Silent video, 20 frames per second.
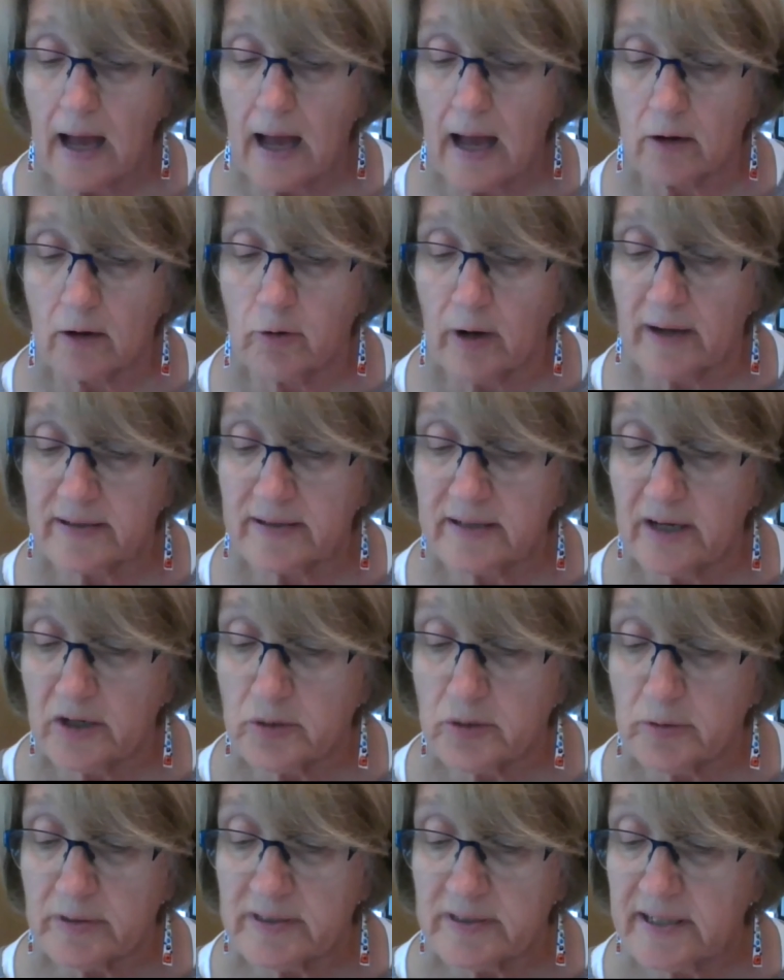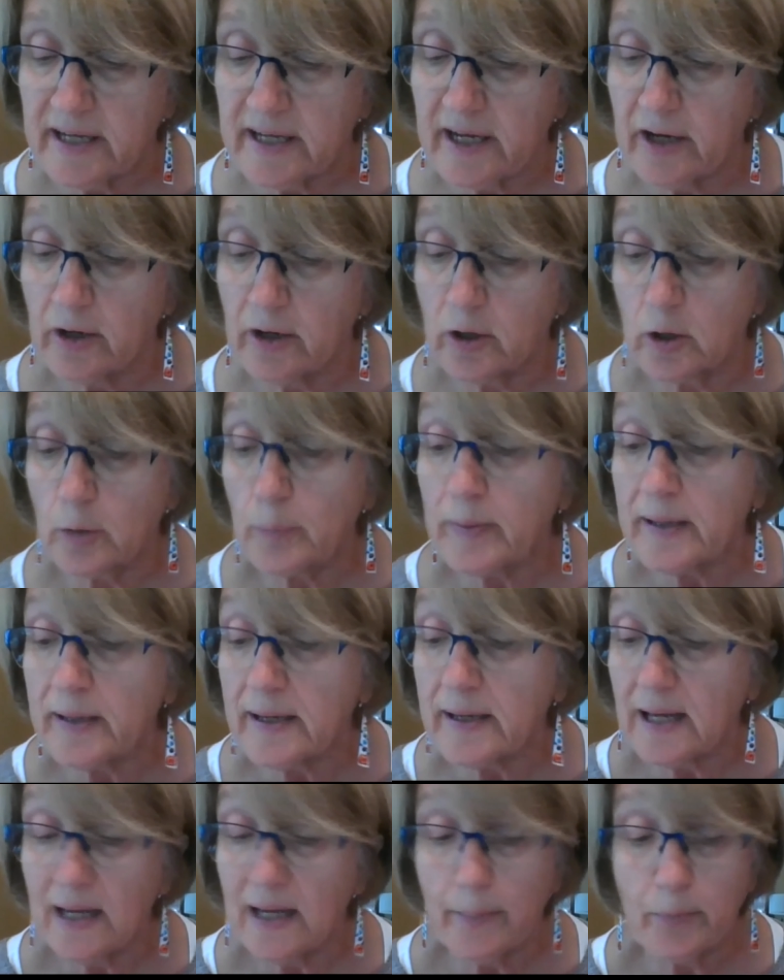cross-country skier,
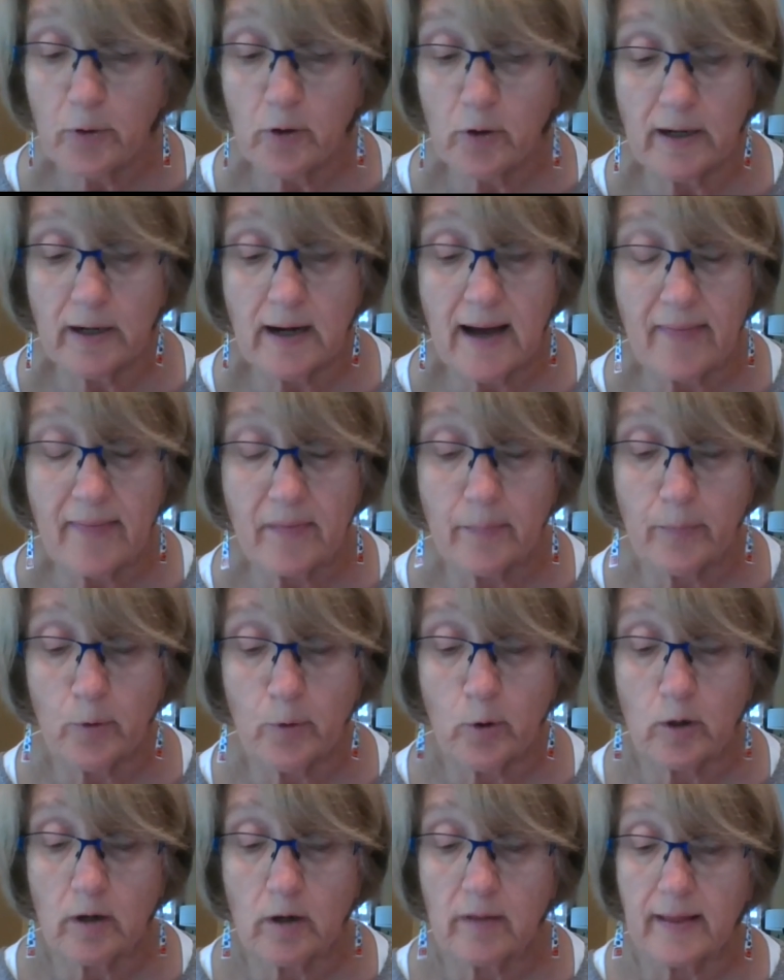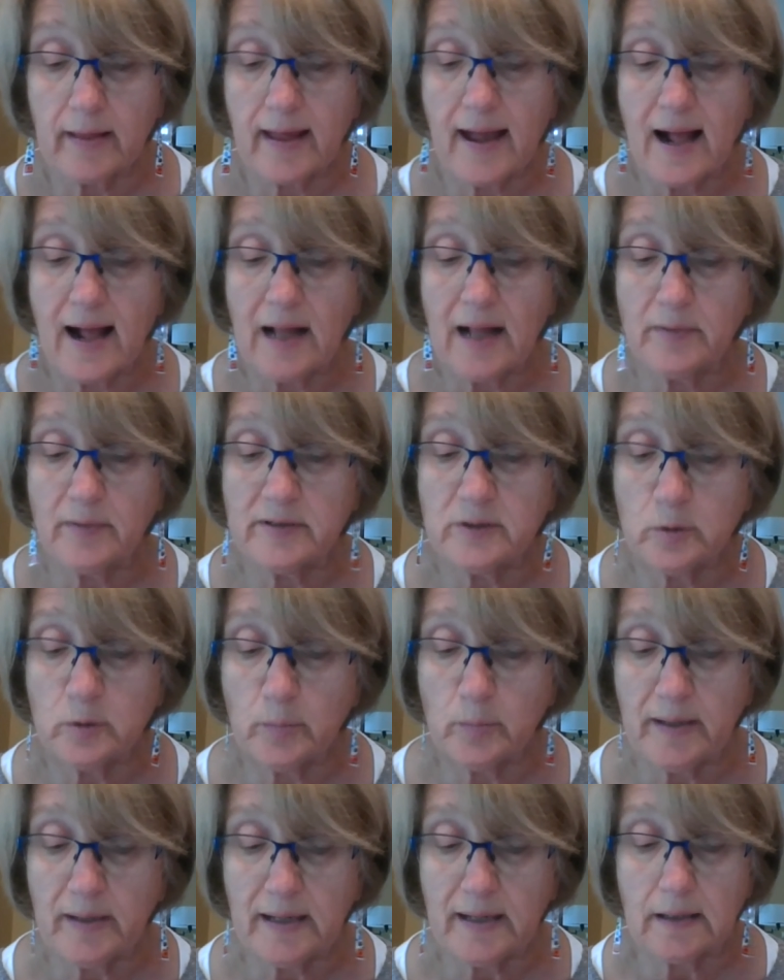beekeeper, and on the board of the Kalamazoo
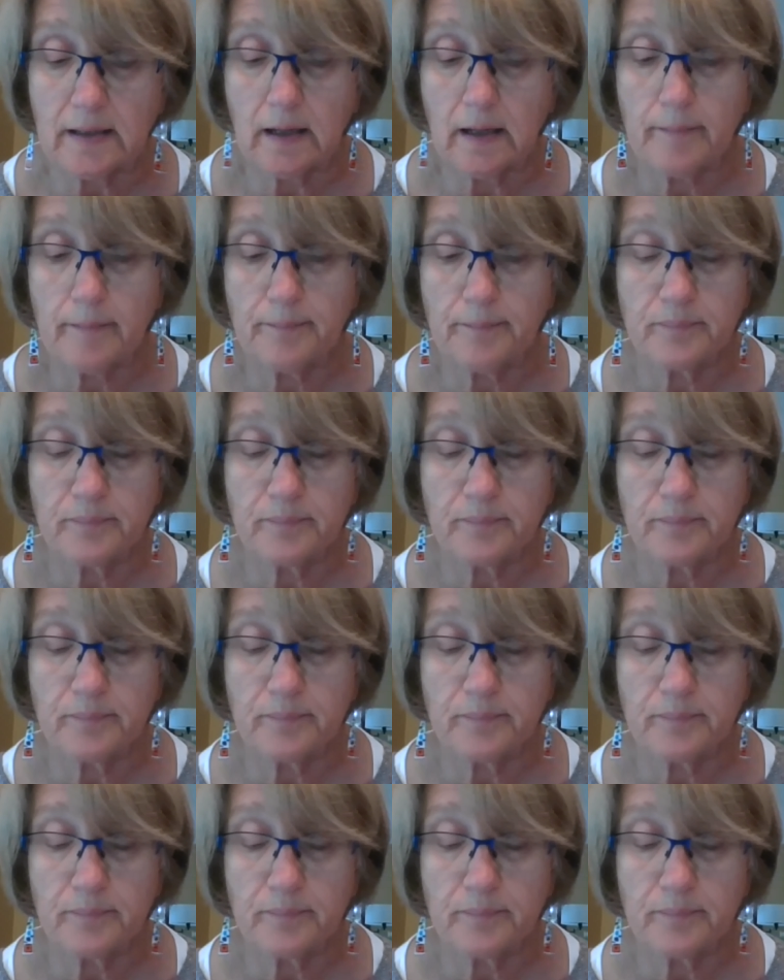Bee Club.